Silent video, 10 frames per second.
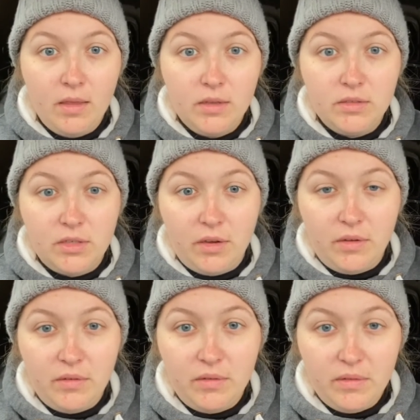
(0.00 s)

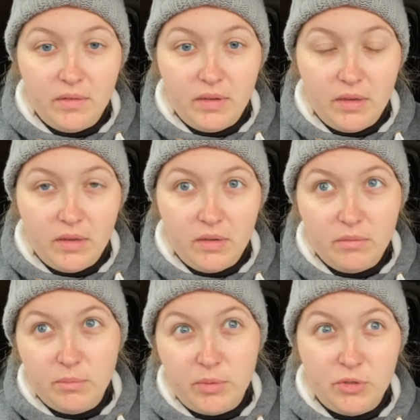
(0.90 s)
So
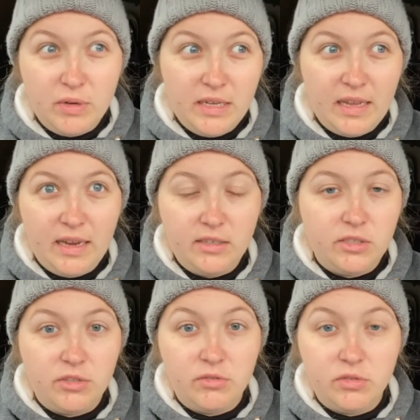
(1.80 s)
between the
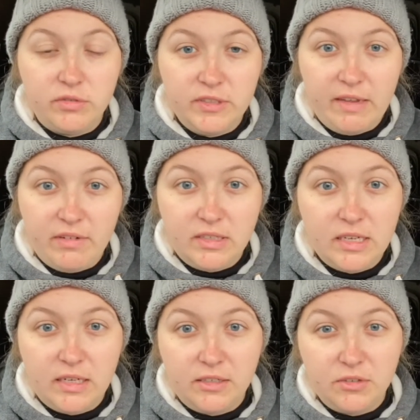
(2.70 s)
ages of sort of
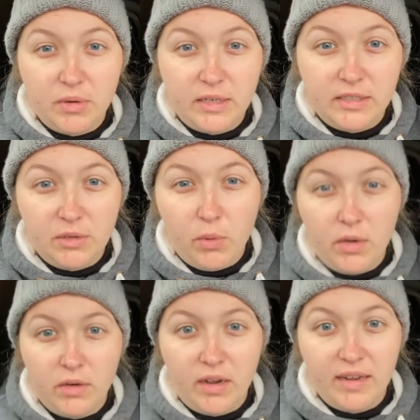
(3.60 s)
17 and
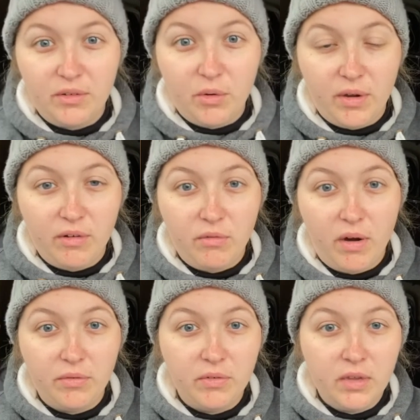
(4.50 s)
21, I had quite a
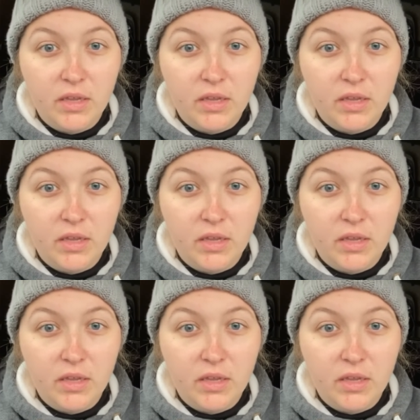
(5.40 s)
rough